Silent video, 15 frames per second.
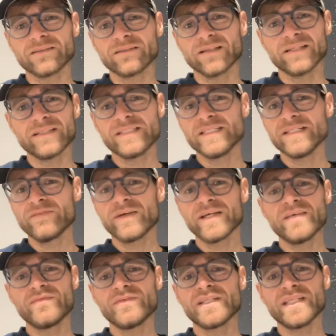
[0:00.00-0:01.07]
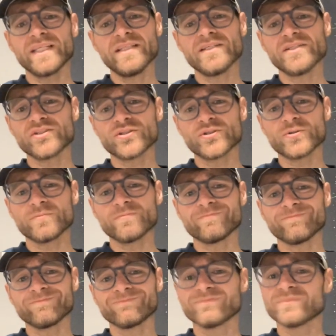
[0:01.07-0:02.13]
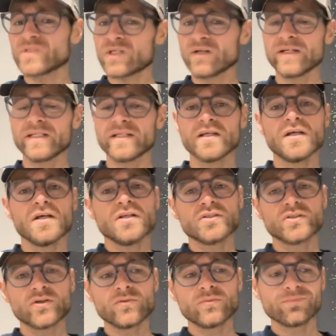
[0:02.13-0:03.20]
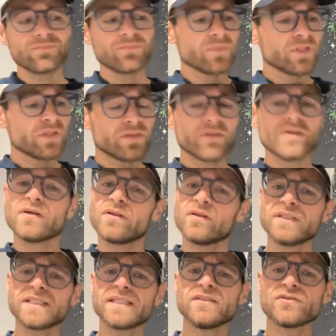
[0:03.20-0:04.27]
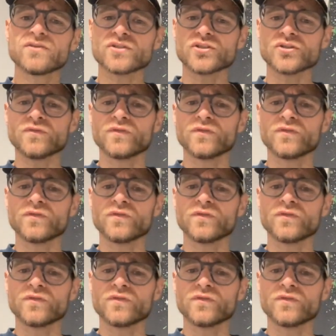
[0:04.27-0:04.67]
let's see if I even need this shoe. All right, so let's get into the shoe